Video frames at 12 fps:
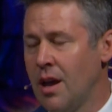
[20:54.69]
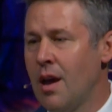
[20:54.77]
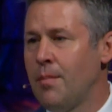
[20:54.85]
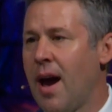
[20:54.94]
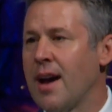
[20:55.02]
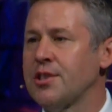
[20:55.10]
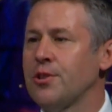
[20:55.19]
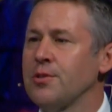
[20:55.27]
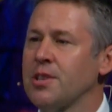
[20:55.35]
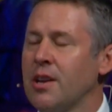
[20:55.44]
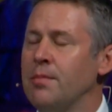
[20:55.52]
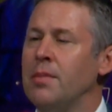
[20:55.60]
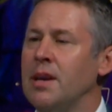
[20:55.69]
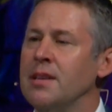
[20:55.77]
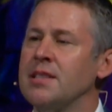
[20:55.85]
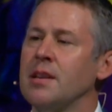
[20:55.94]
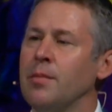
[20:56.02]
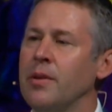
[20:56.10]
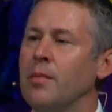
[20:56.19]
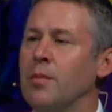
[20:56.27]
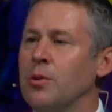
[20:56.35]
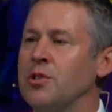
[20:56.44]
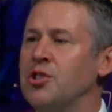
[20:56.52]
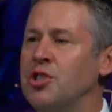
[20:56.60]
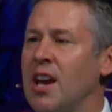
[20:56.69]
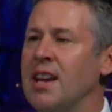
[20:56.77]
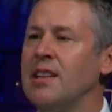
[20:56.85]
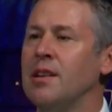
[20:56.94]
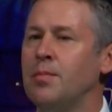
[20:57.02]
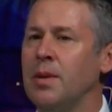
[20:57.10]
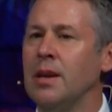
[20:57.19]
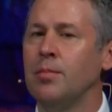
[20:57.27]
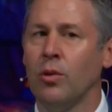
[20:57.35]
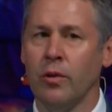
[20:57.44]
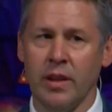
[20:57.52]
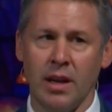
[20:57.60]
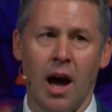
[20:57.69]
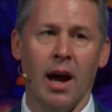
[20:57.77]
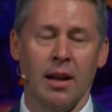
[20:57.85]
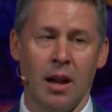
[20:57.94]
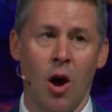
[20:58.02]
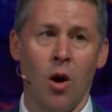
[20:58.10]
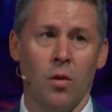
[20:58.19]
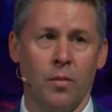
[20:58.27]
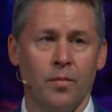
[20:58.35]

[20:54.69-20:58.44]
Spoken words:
Pastors can be some of the most jaded people that I know.